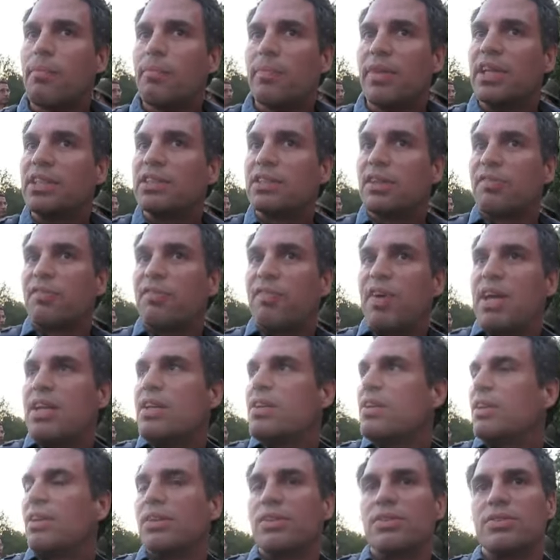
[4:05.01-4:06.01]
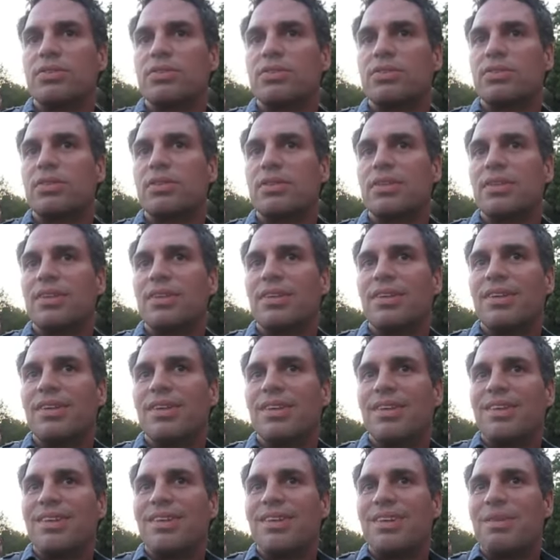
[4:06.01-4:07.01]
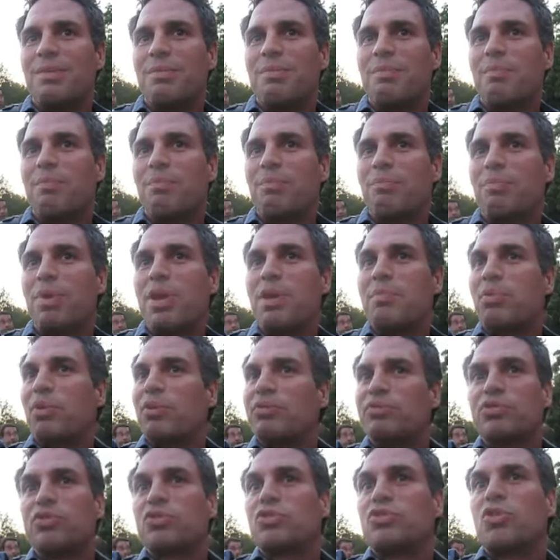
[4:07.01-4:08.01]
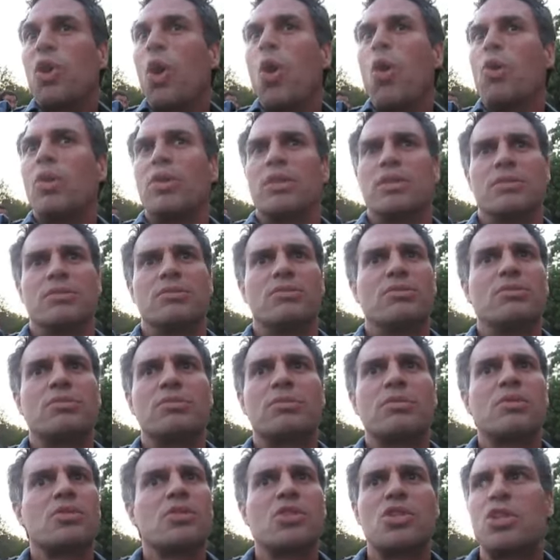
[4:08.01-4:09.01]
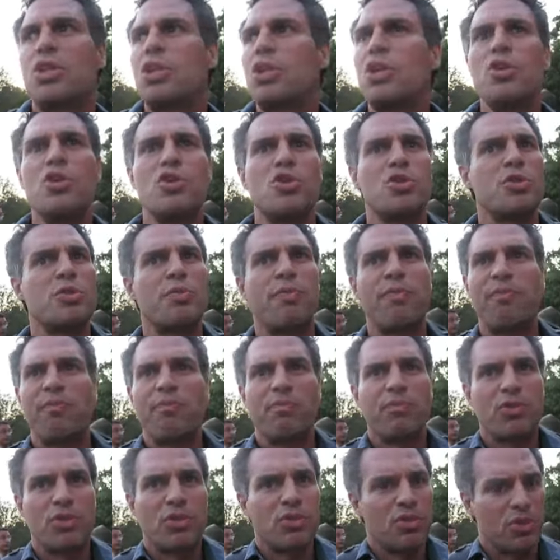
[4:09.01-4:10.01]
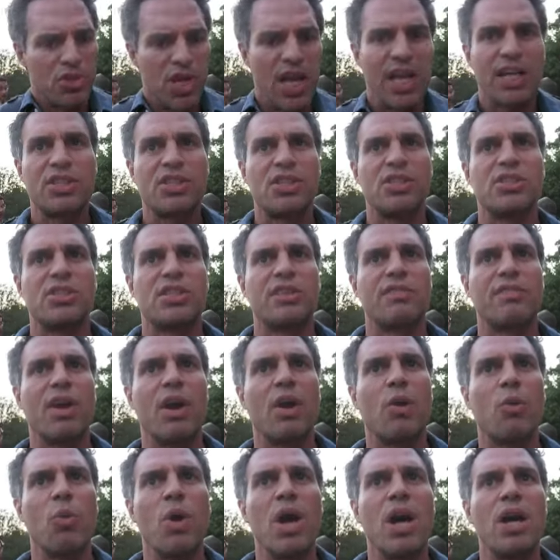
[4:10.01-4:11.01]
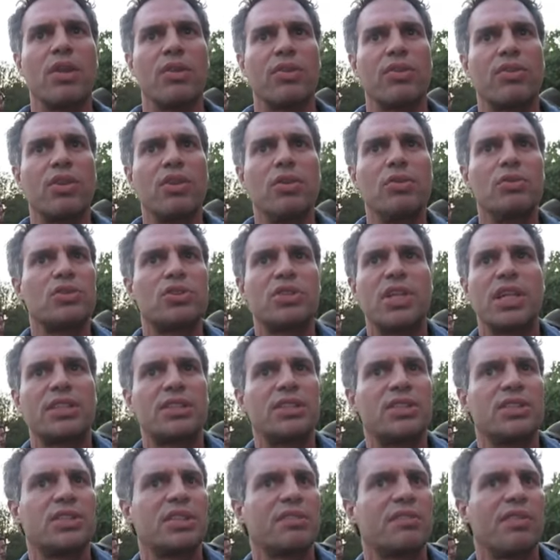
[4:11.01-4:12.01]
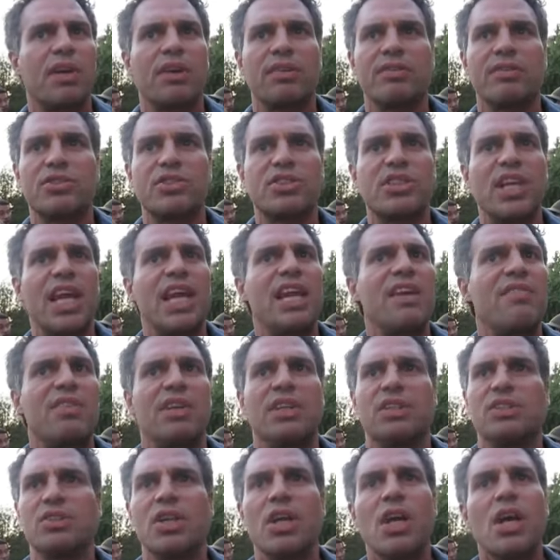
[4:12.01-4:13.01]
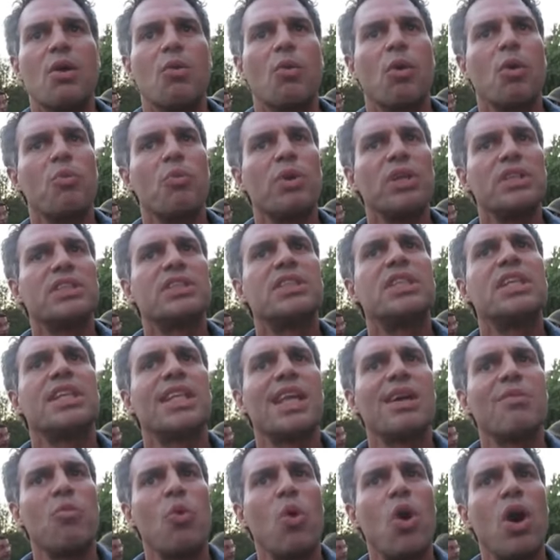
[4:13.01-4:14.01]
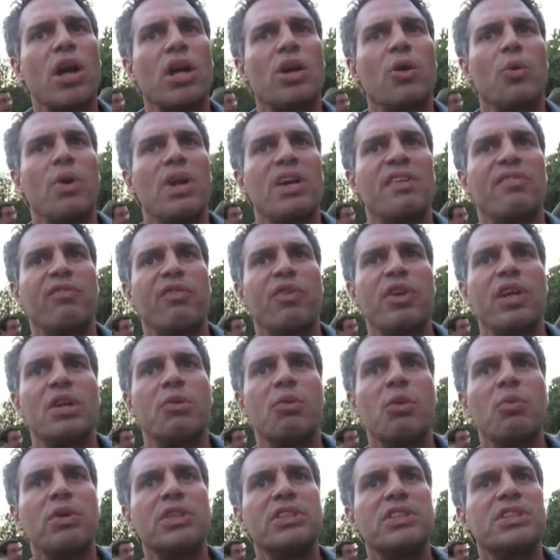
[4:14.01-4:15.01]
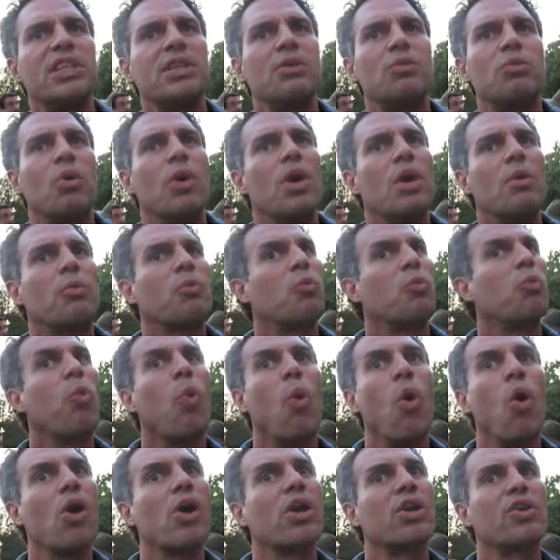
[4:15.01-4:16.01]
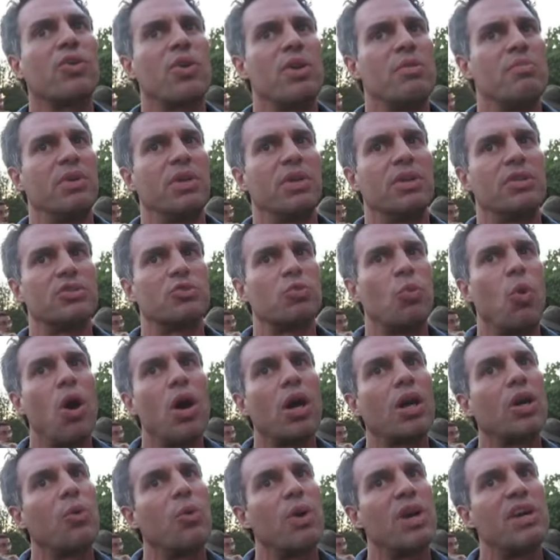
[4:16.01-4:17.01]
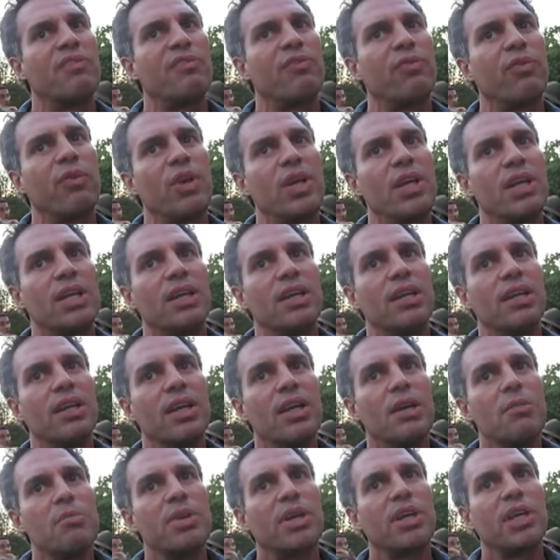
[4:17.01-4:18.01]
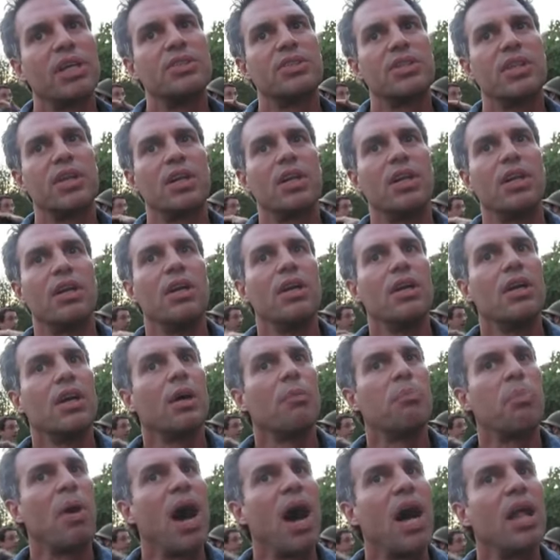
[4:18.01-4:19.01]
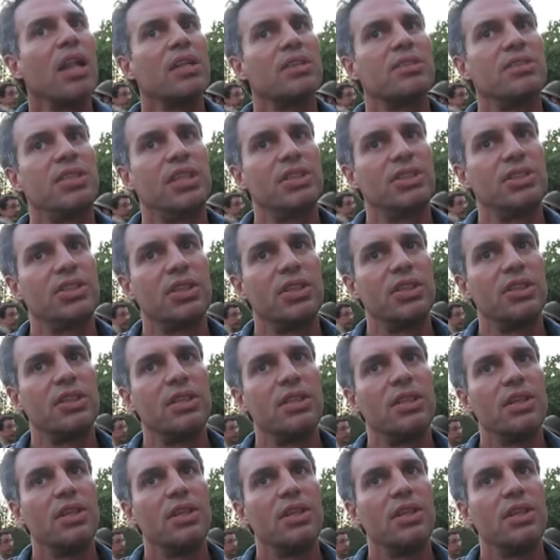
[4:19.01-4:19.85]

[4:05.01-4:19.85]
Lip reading: these offenders, people who've stolen huge sections of our wealth, huge sections of our savings, when we see them walk away free, when we see war criminals walk away free because they're a politician,